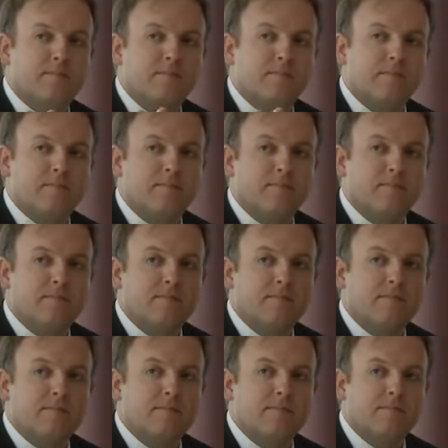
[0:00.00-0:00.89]

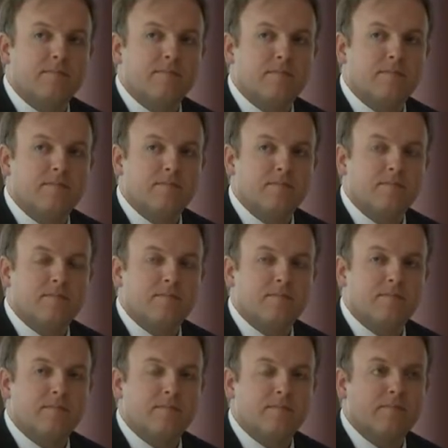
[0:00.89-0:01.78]

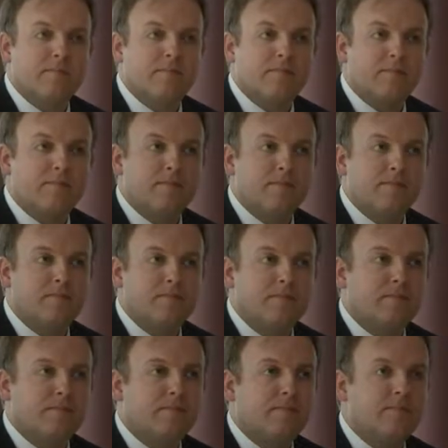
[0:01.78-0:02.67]

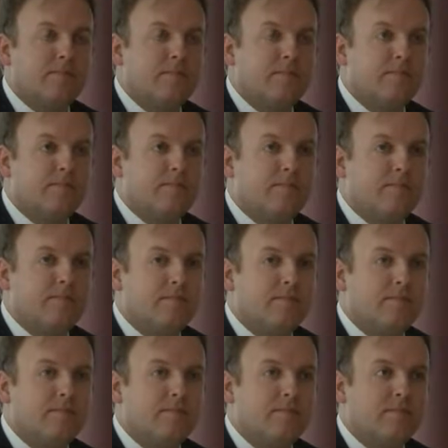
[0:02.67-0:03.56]

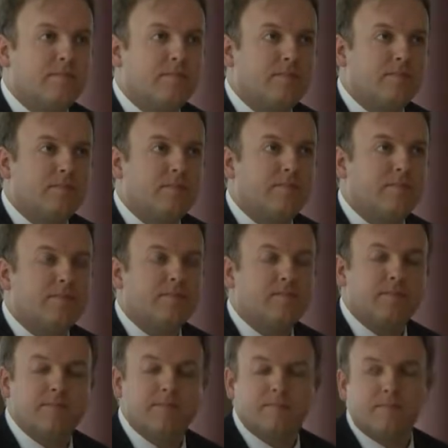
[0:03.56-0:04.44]

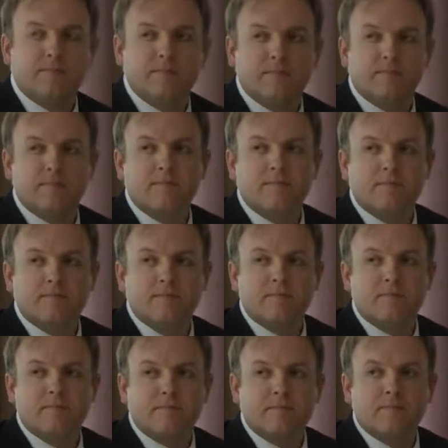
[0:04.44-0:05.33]

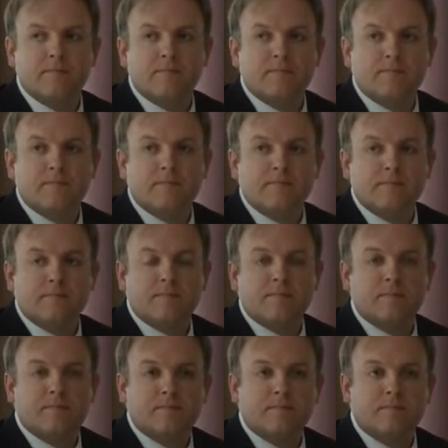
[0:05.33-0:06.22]

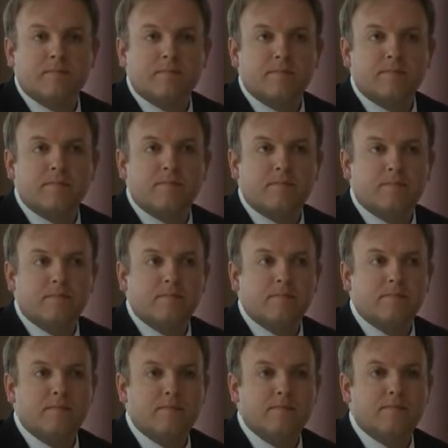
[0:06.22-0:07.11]

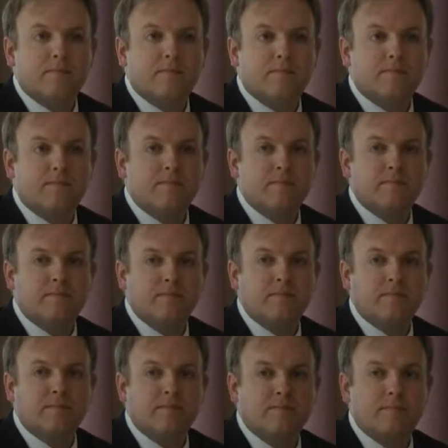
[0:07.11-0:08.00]
(silent)